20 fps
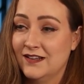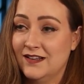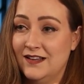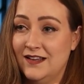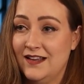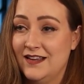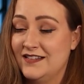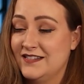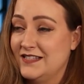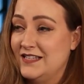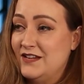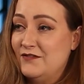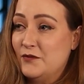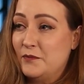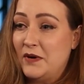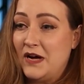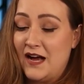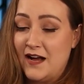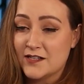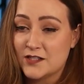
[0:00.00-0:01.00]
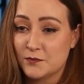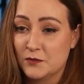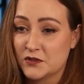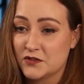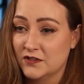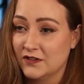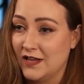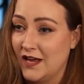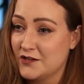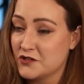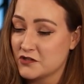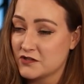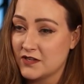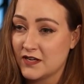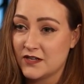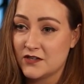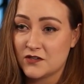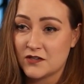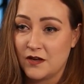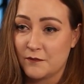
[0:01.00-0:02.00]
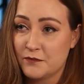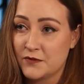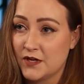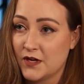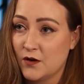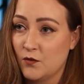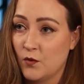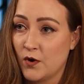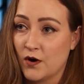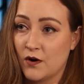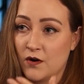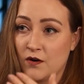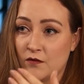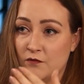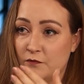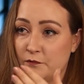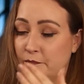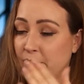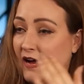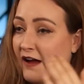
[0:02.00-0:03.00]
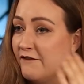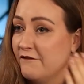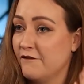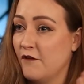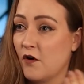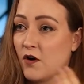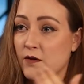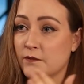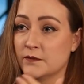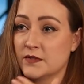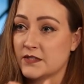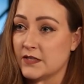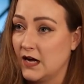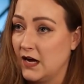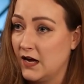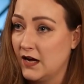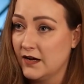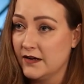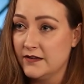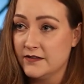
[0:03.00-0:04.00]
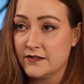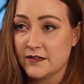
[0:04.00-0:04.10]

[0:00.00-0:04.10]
even possible to legislate something where by farm size,